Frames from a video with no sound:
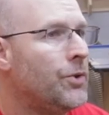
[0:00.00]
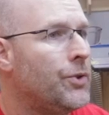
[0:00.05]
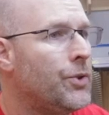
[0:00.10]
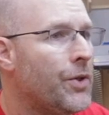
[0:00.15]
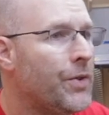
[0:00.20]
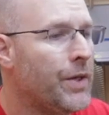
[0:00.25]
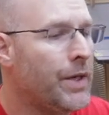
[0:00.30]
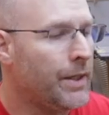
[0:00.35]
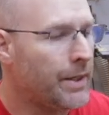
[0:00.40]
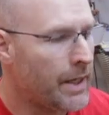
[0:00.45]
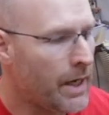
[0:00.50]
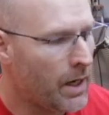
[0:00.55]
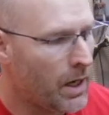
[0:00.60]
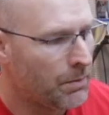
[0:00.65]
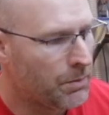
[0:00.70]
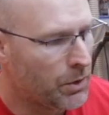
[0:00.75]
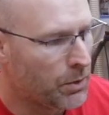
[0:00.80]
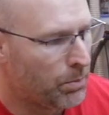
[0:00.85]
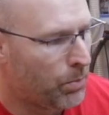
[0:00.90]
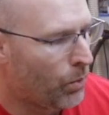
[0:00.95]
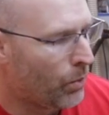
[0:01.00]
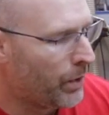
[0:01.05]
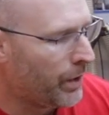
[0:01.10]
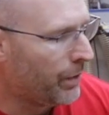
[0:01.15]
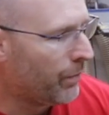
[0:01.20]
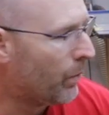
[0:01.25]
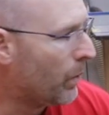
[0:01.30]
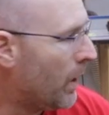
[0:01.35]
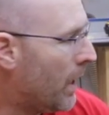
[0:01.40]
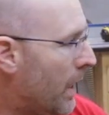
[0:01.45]
So I think now I'm to the
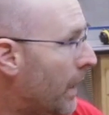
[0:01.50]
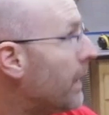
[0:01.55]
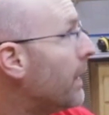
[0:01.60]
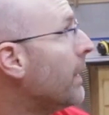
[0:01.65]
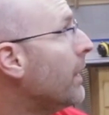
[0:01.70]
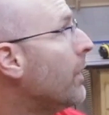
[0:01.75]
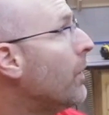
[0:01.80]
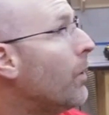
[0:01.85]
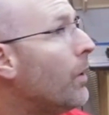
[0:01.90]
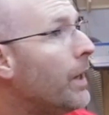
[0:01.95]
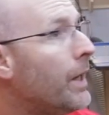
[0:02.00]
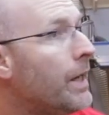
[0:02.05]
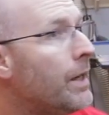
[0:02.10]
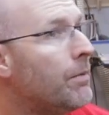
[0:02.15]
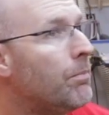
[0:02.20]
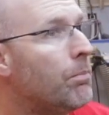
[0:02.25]
point where I can go ahead